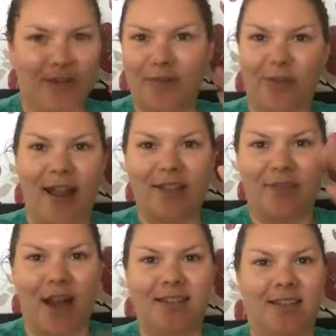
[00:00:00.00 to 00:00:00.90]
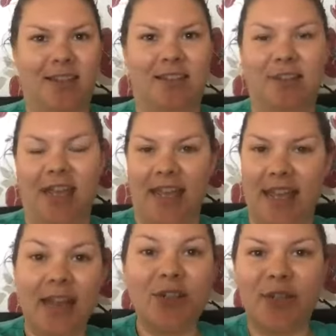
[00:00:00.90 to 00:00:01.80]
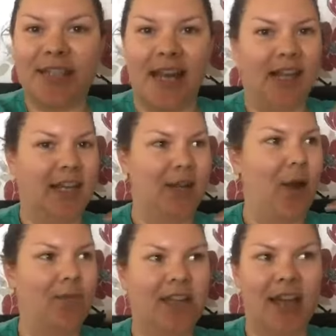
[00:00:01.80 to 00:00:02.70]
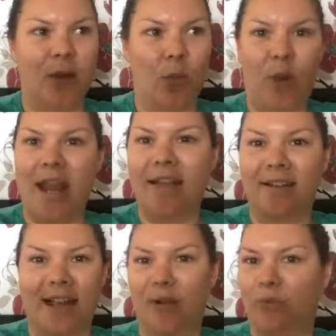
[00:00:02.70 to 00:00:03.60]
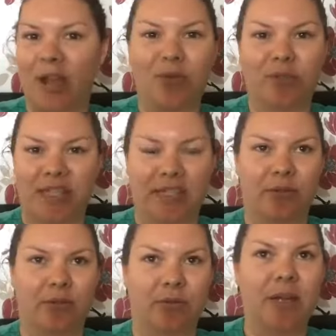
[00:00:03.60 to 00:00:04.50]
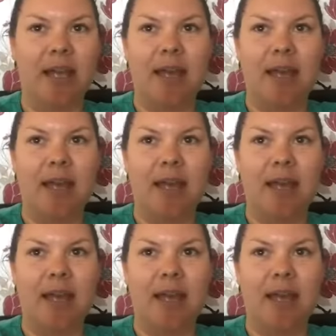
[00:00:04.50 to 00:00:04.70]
for X Factor so they can get on telly, hopefully get a win and get a record deal,